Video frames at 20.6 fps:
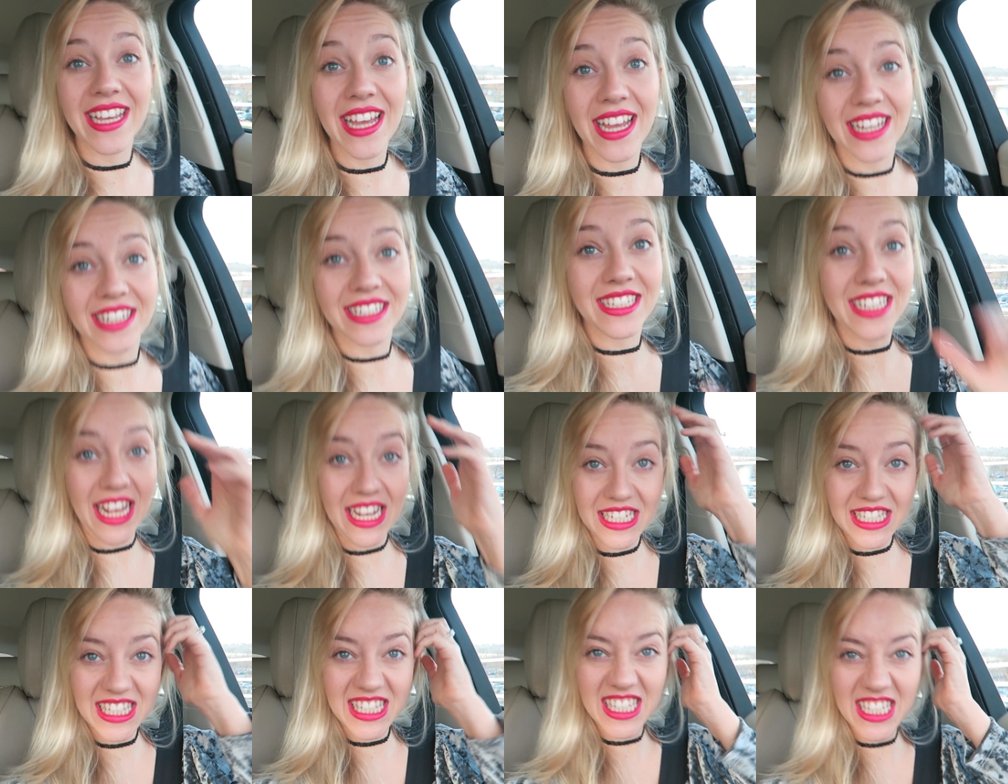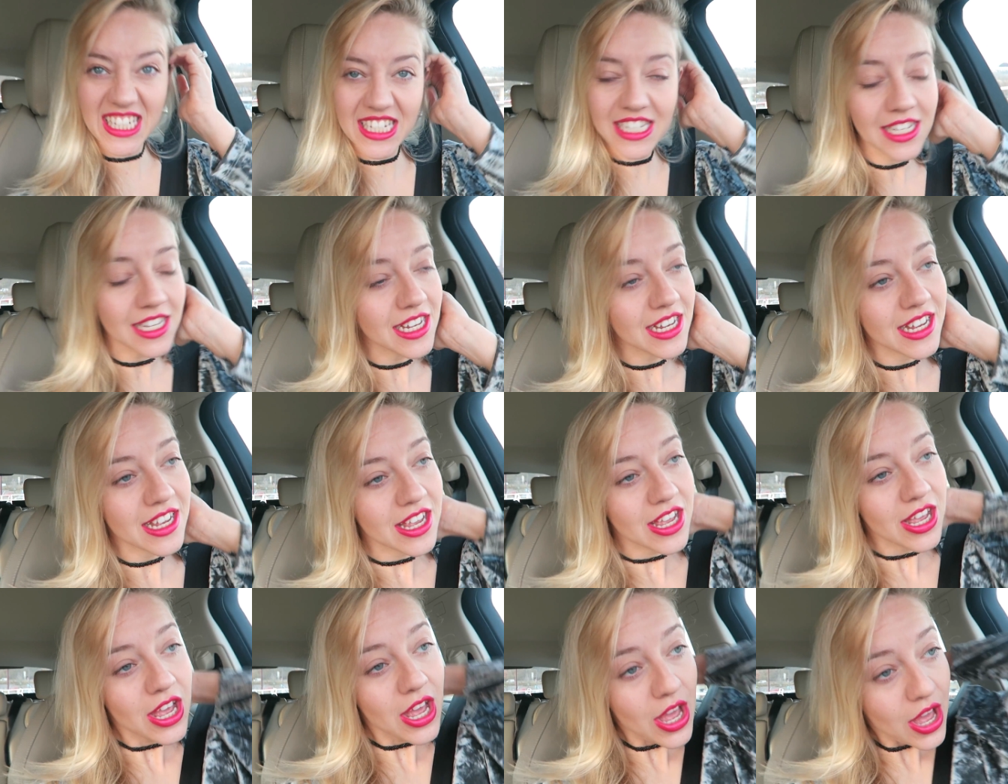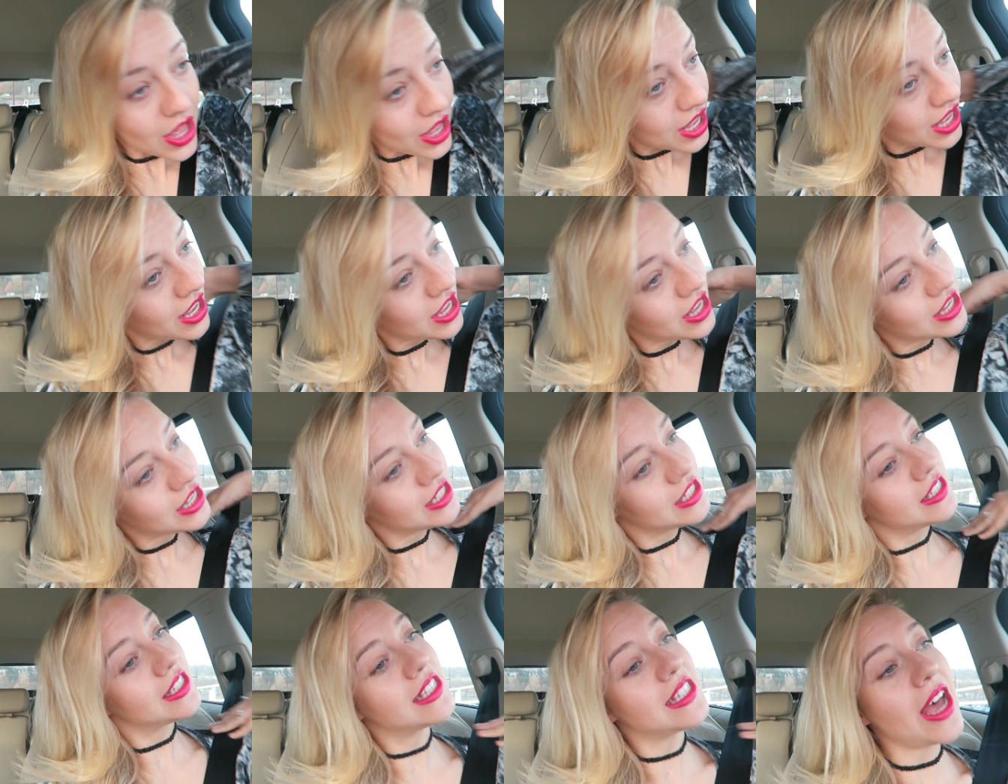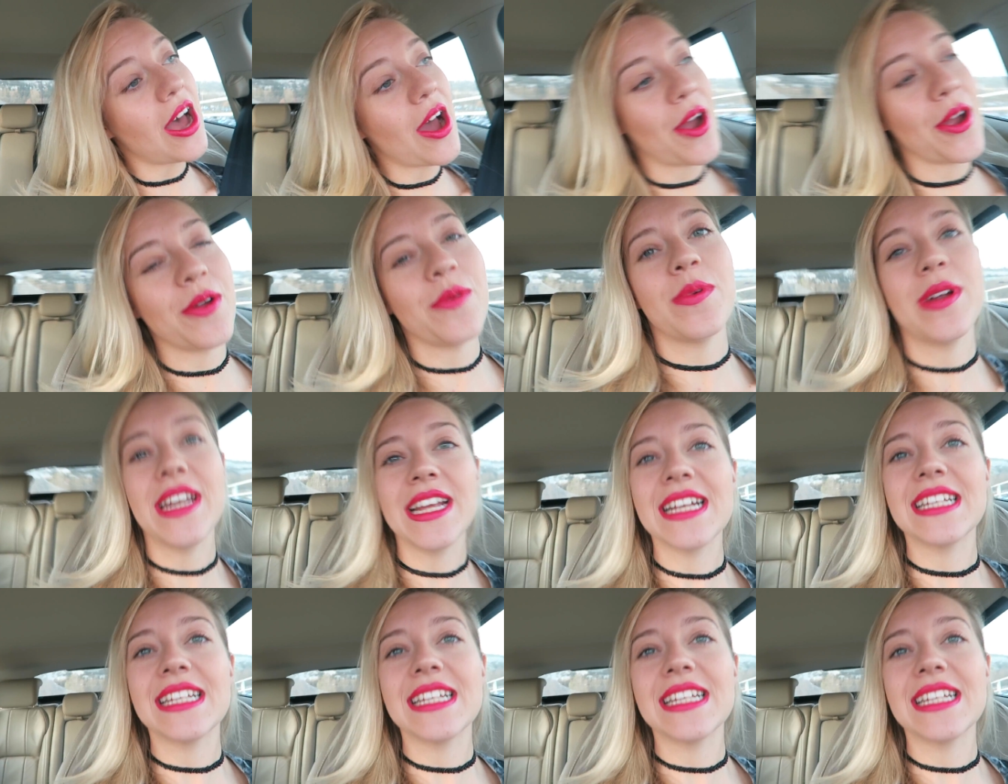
yeah, just. Just made it. So, we